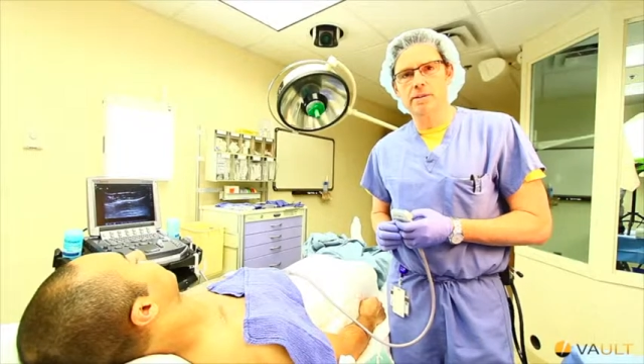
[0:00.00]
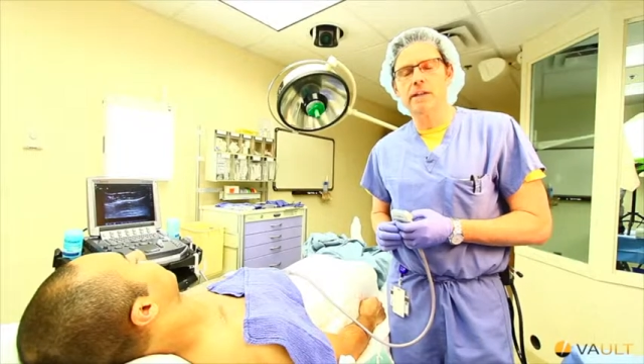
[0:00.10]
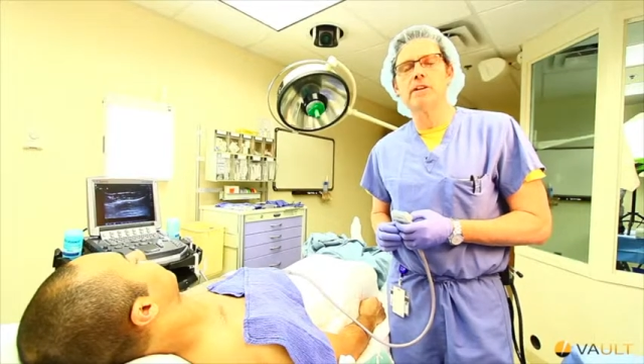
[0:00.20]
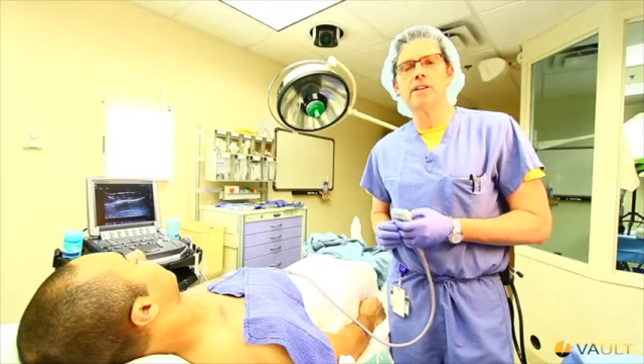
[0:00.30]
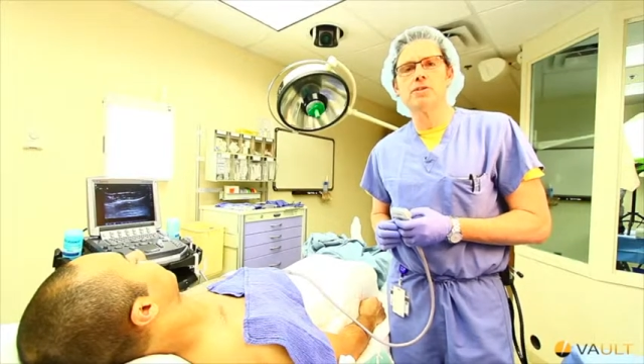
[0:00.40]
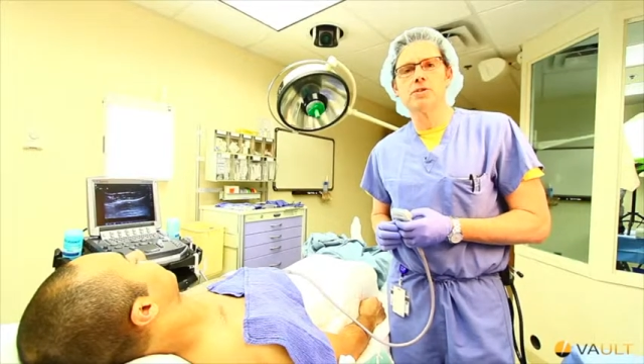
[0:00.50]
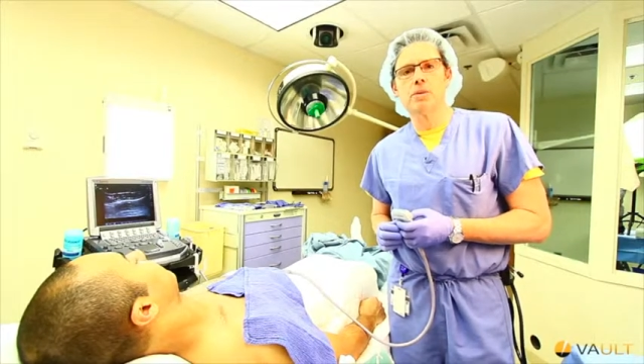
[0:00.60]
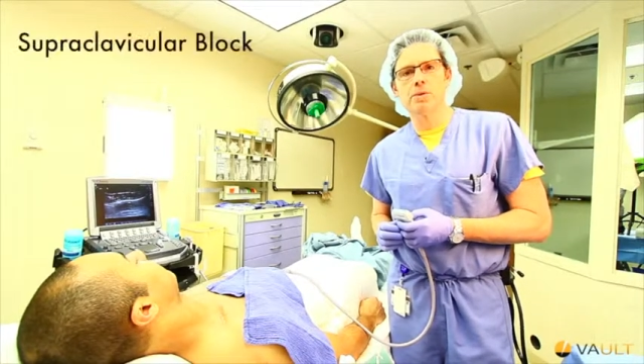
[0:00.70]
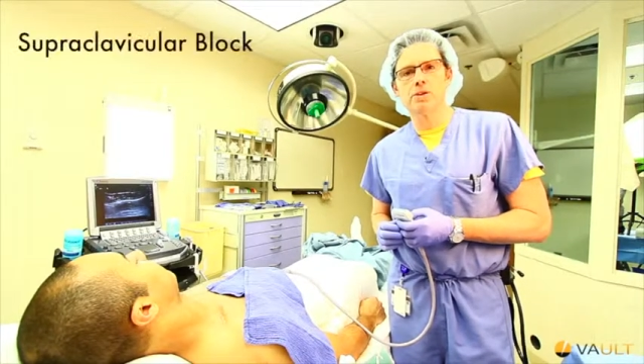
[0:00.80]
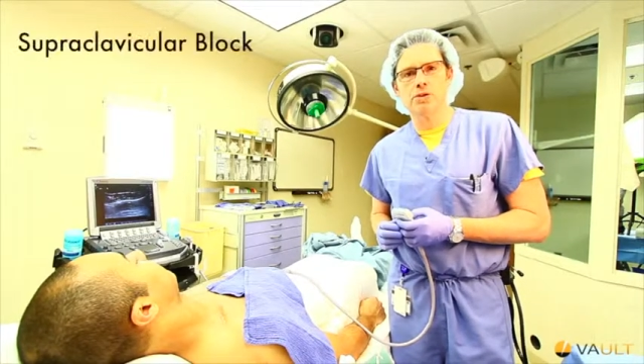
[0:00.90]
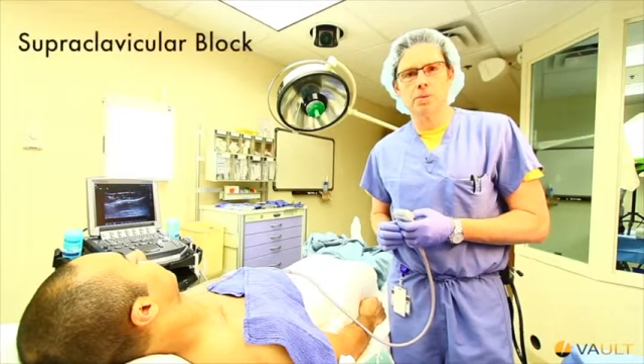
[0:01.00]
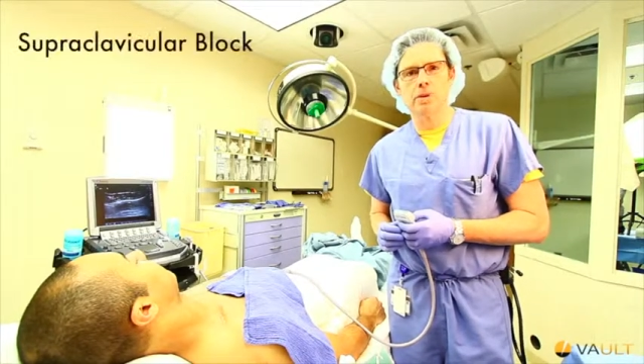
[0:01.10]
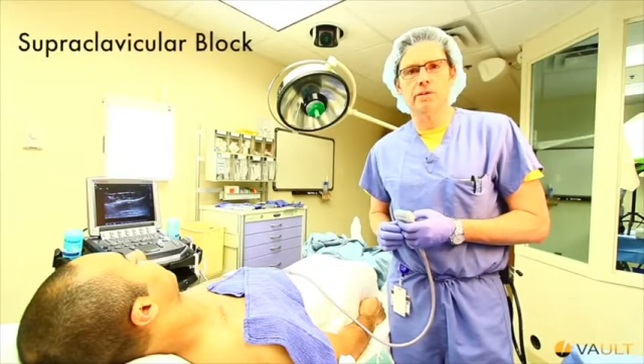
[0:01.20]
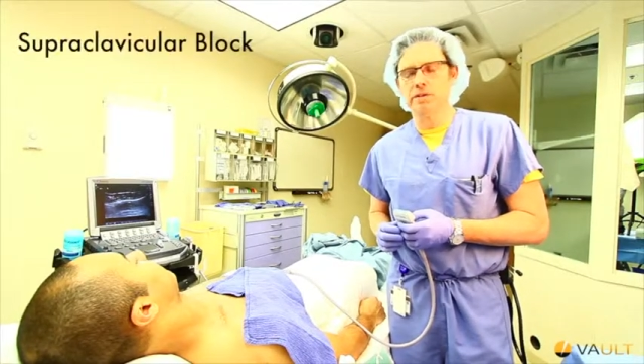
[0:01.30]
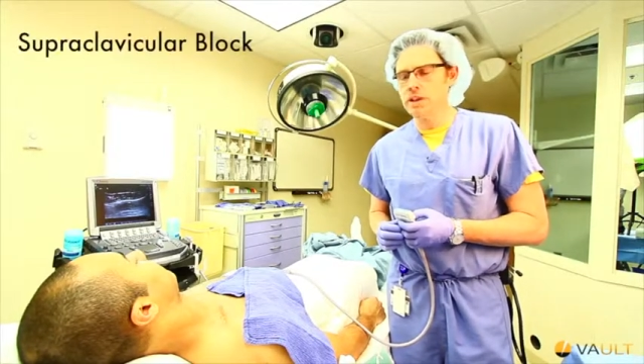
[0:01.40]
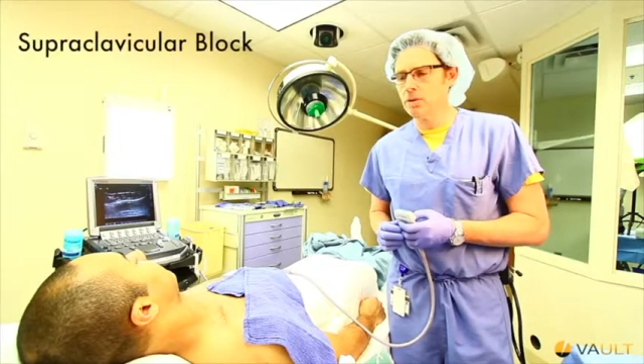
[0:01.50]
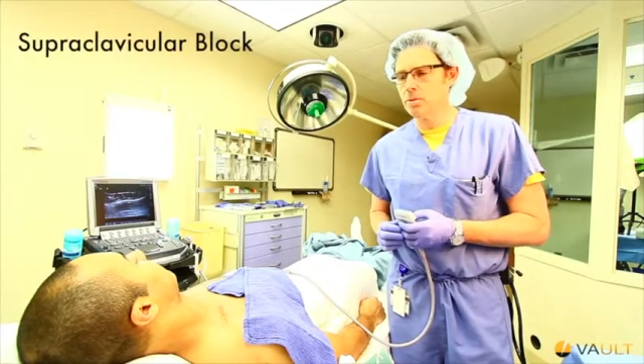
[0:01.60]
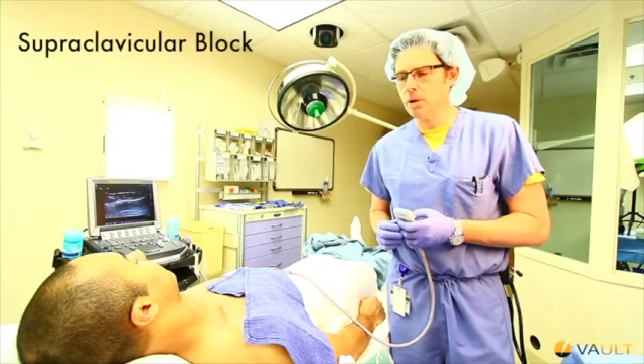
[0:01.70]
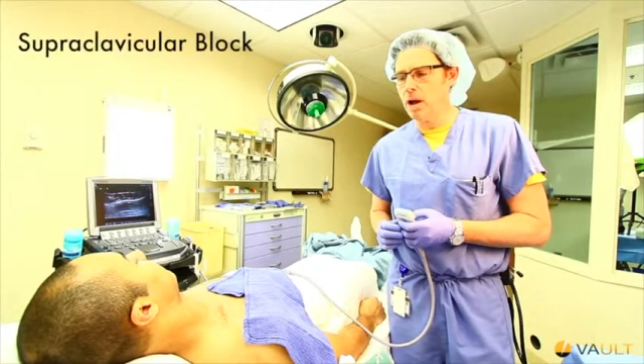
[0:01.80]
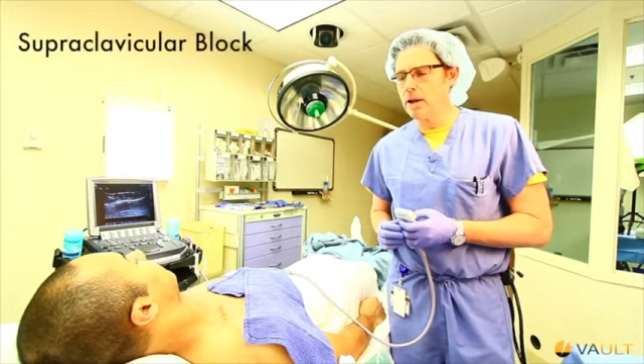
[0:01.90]
I'd like to start with the supraclavicular
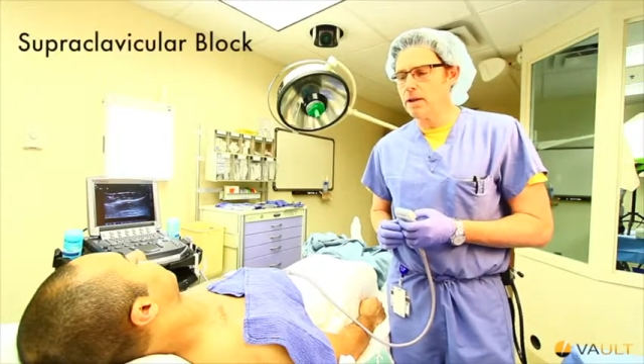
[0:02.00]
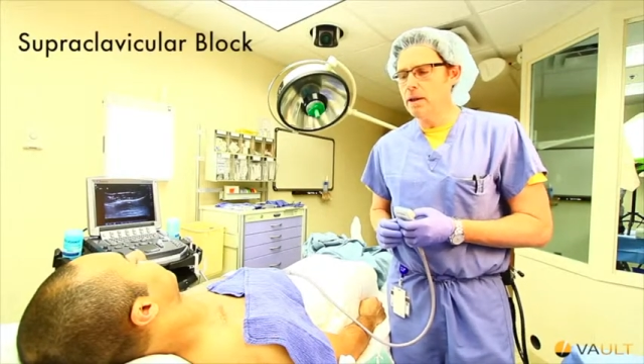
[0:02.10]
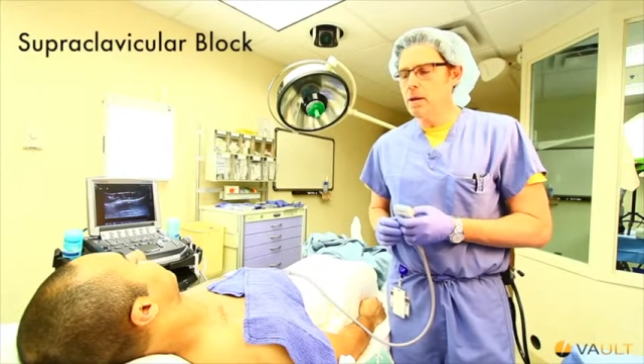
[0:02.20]
block